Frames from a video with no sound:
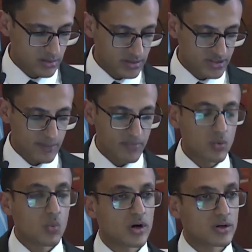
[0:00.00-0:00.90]

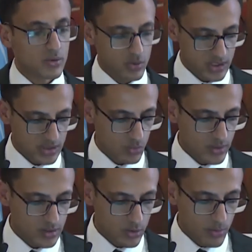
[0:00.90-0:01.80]
example
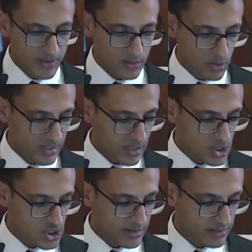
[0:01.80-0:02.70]
where global
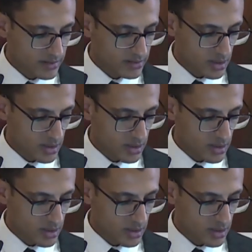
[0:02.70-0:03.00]
communication